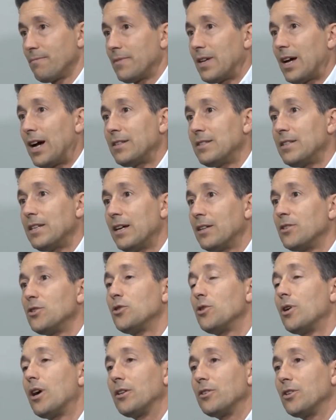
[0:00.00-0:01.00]
at the end,
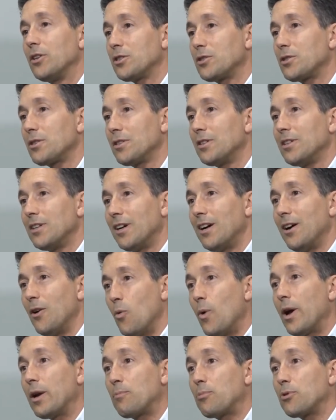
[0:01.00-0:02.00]
you are not
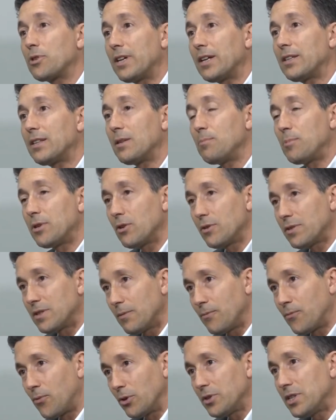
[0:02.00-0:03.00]
well protected, because
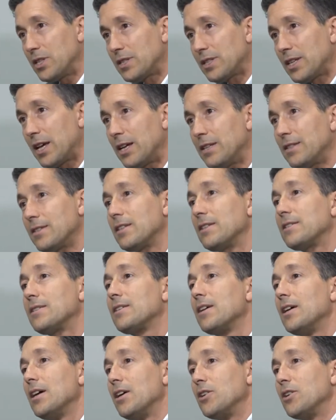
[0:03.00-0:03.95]
for these cases,